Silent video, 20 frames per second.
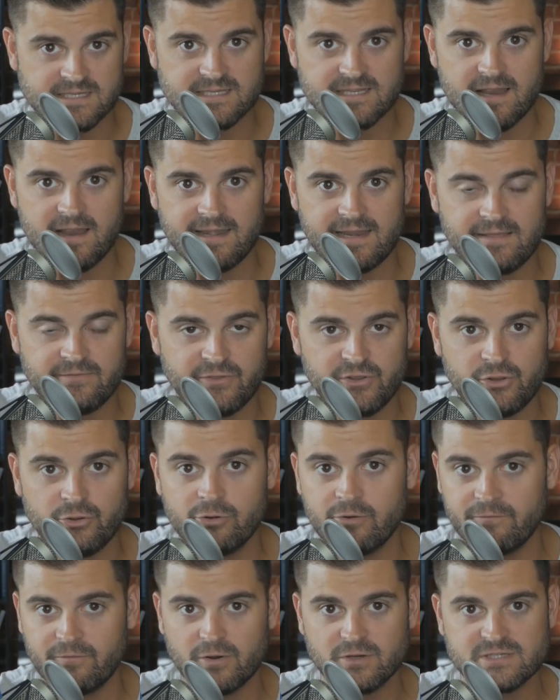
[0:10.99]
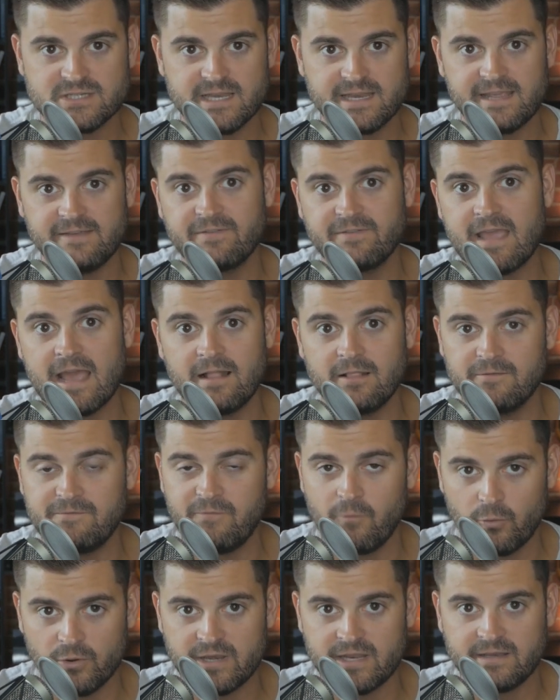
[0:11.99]
study the University of
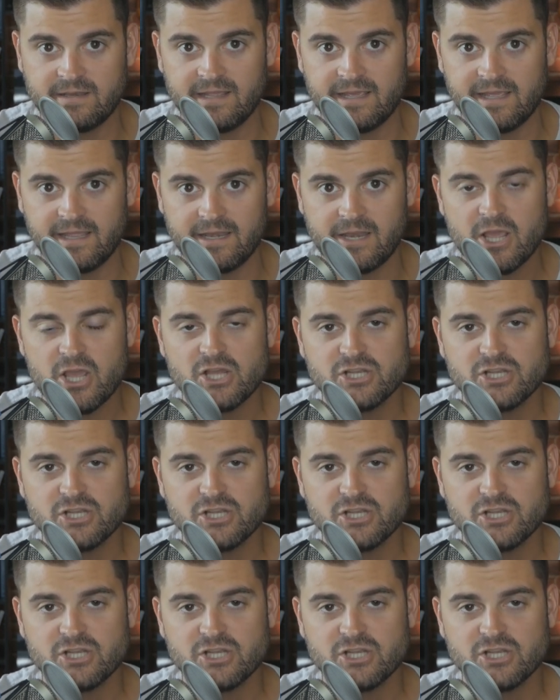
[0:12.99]
California did